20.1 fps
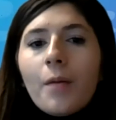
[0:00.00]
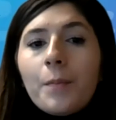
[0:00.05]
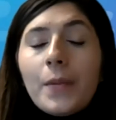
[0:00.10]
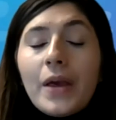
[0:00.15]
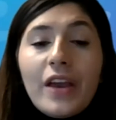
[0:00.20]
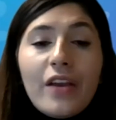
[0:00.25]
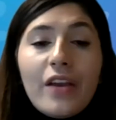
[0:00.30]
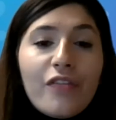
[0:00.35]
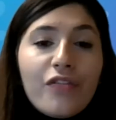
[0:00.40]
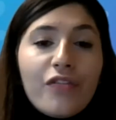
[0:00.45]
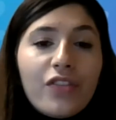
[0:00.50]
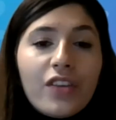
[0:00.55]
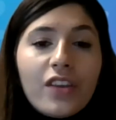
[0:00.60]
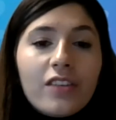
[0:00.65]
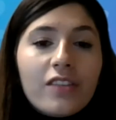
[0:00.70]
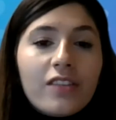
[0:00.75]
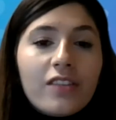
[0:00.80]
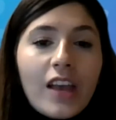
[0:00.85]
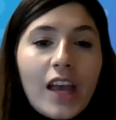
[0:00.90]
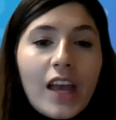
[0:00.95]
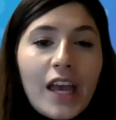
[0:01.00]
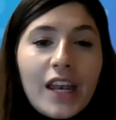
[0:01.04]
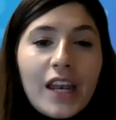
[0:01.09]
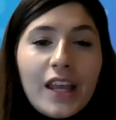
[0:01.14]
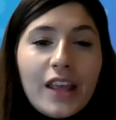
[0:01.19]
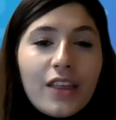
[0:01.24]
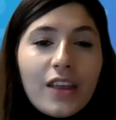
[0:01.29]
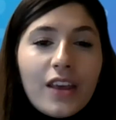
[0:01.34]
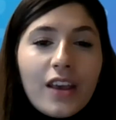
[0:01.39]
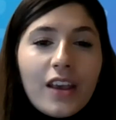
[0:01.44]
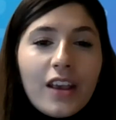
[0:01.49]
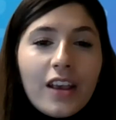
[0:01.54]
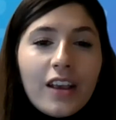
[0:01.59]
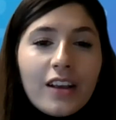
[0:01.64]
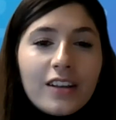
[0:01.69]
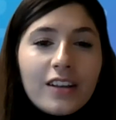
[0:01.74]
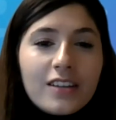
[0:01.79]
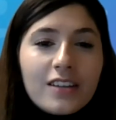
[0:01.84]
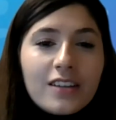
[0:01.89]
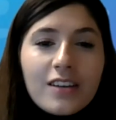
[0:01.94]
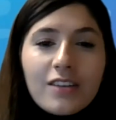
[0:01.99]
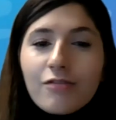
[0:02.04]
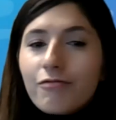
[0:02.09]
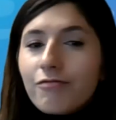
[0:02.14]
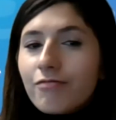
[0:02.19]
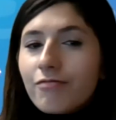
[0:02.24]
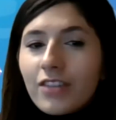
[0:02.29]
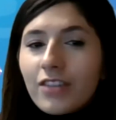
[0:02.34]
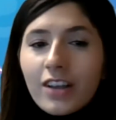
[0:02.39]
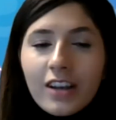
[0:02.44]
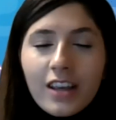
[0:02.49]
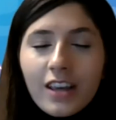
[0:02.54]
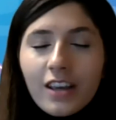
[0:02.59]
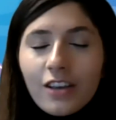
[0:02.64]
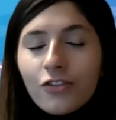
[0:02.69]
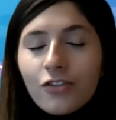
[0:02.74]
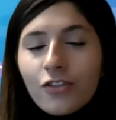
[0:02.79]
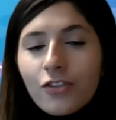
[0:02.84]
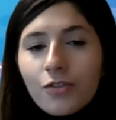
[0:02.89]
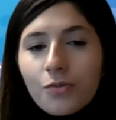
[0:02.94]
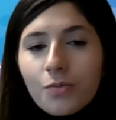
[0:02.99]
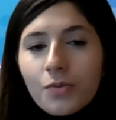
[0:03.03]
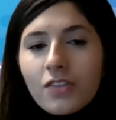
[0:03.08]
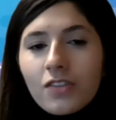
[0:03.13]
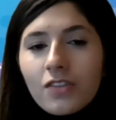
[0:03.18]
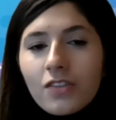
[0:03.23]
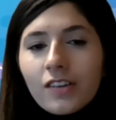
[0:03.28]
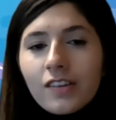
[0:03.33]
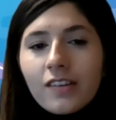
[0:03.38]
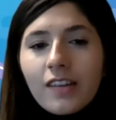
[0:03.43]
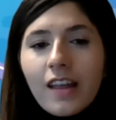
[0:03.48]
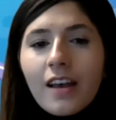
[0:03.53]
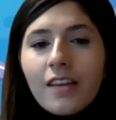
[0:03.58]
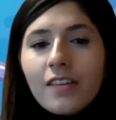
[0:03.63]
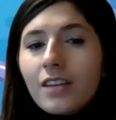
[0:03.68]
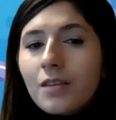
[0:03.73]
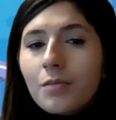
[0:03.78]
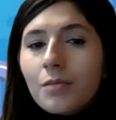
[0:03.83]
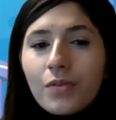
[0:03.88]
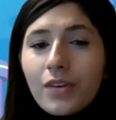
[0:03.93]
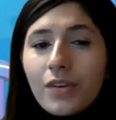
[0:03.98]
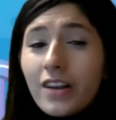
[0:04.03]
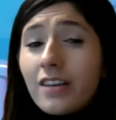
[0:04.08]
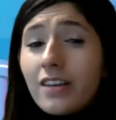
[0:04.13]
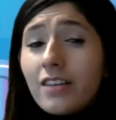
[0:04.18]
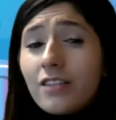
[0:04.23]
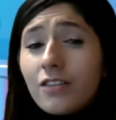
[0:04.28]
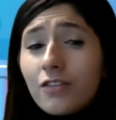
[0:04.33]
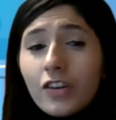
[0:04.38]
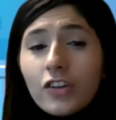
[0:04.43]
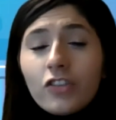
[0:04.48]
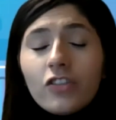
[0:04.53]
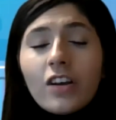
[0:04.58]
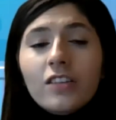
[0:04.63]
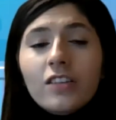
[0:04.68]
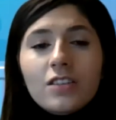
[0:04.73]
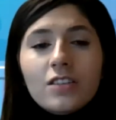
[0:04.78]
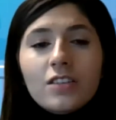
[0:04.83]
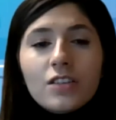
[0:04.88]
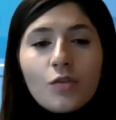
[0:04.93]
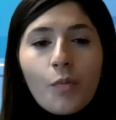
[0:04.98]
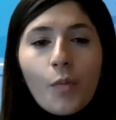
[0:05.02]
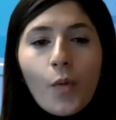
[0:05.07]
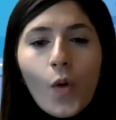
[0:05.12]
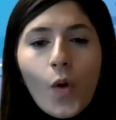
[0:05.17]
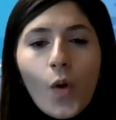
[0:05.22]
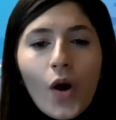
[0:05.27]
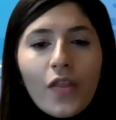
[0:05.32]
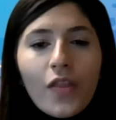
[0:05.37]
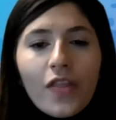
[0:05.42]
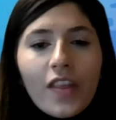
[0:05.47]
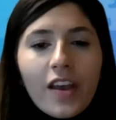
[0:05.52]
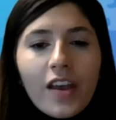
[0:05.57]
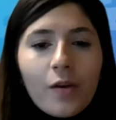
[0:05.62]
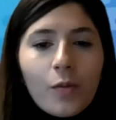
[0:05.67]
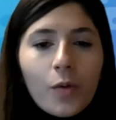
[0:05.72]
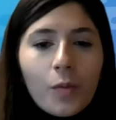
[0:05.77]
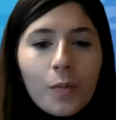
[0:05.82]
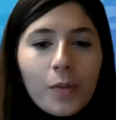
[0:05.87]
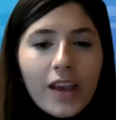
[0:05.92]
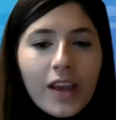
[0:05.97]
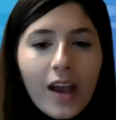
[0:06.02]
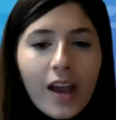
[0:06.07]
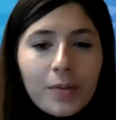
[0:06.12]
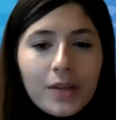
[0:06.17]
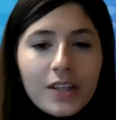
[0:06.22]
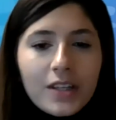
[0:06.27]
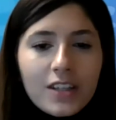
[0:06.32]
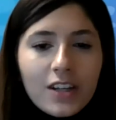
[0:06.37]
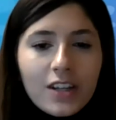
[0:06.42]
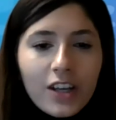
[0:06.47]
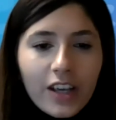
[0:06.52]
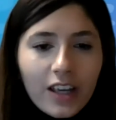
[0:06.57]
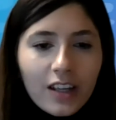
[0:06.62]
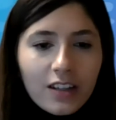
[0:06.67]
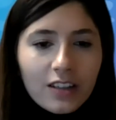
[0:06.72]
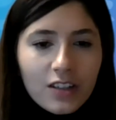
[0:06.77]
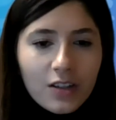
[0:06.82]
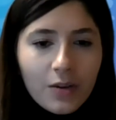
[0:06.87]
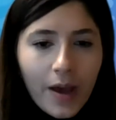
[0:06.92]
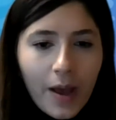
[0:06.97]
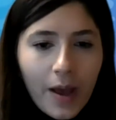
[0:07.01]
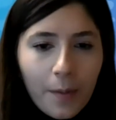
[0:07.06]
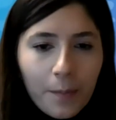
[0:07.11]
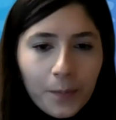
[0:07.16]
If there's any issues besides that, then please reach out to support and they will be happy to look into it.